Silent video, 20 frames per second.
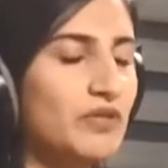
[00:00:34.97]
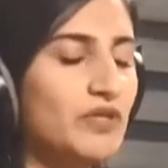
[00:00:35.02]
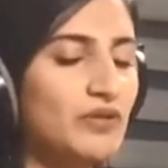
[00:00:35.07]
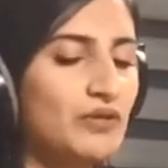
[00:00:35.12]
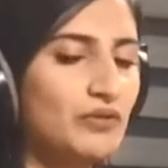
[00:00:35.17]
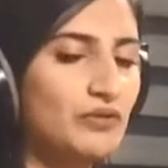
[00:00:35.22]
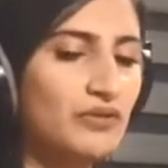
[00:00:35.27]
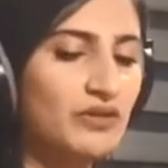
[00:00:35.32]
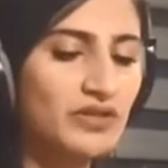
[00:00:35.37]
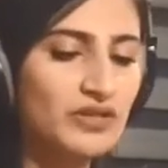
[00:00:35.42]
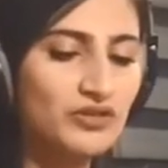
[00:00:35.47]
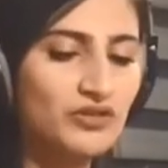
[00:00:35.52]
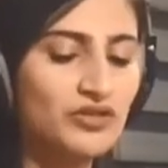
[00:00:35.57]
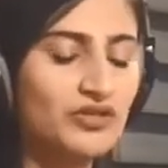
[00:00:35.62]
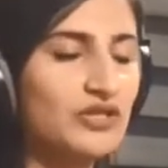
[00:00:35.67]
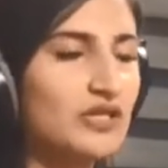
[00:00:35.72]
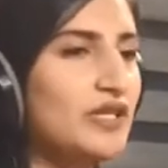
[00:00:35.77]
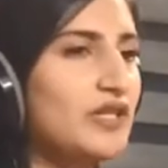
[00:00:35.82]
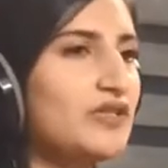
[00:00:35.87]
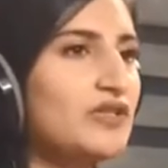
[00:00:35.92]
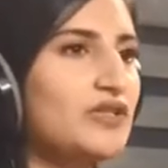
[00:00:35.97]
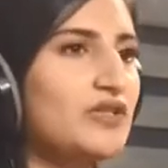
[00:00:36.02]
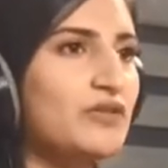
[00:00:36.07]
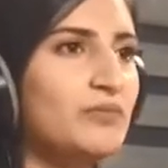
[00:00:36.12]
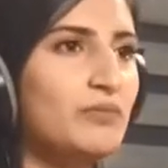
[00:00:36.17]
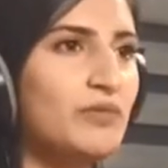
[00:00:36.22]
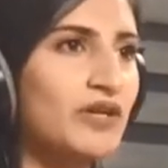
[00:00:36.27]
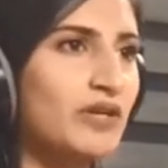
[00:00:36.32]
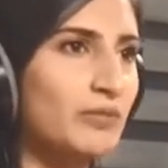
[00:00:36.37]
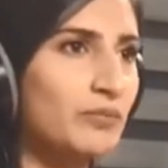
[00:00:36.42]
you know, this just leads
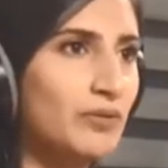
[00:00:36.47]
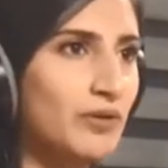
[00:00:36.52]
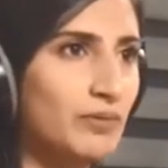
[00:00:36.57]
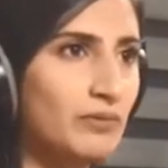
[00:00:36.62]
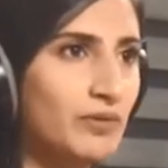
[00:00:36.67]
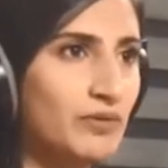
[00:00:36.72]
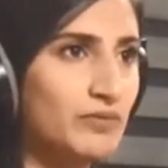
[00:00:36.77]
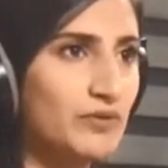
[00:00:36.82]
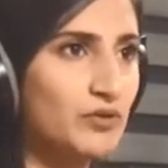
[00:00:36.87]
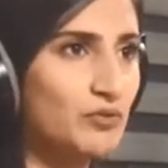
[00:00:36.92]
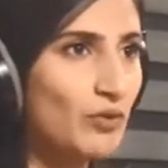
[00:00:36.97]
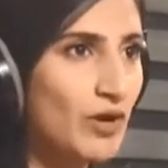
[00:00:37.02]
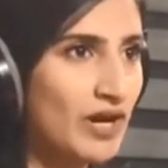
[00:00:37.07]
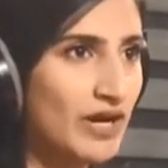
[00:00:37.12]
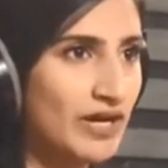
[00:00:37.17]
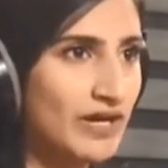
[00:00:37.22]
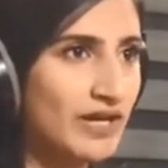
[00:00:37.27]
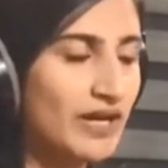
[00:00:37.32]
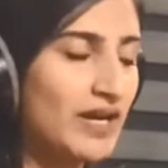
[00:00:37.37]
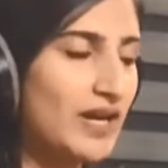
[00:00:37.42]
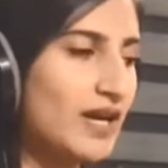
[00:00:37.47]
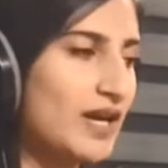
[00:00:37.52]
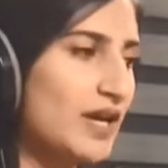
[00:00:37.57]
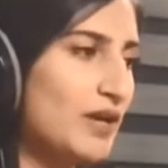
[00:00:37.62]
to bigger problems. Why?